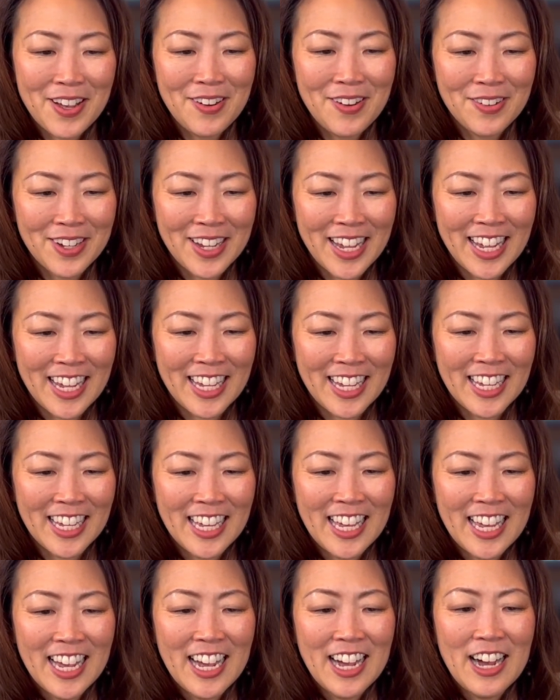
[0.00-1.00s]
Okay.
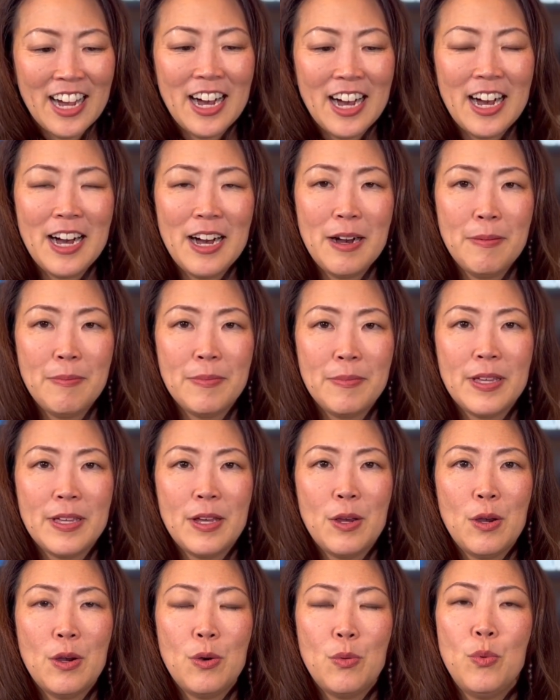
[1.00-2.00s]
Um,
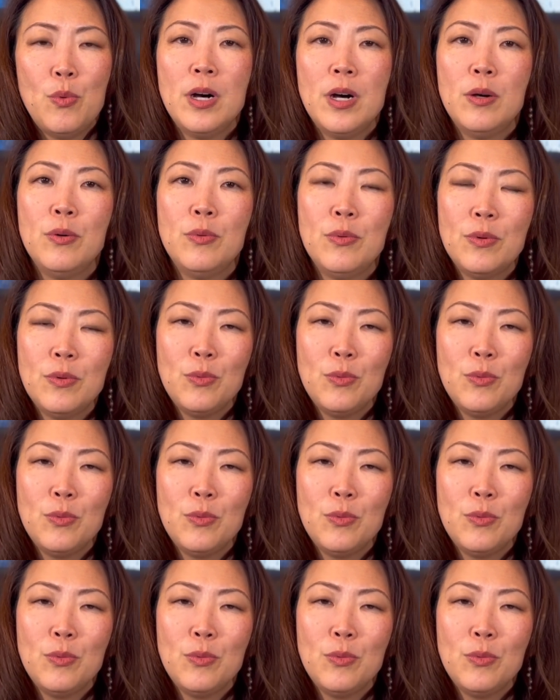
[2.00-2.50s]
well,